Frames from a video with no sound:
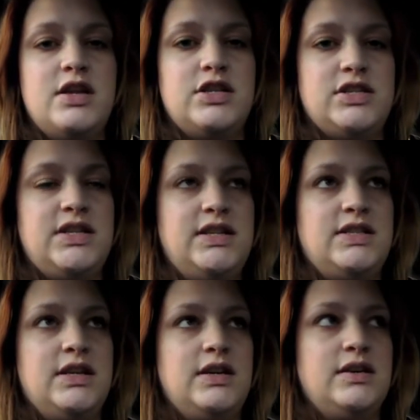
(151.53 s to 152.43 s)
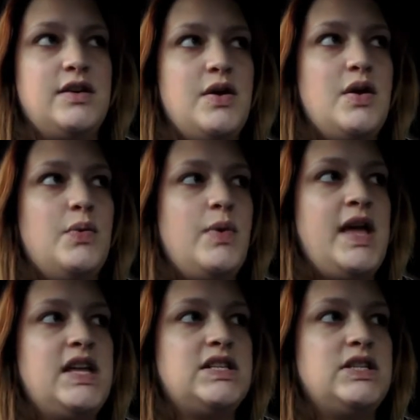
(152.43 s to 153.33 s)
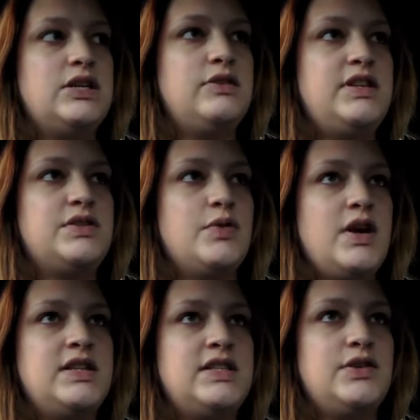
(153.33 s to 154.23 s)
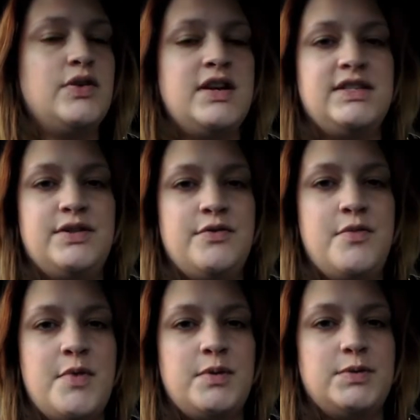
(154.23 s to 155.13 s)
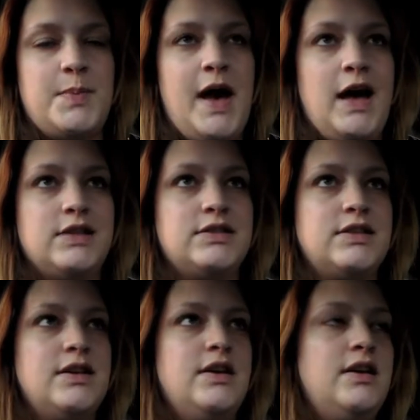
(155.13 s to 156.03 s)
just need to wait until these crazy hormones pass.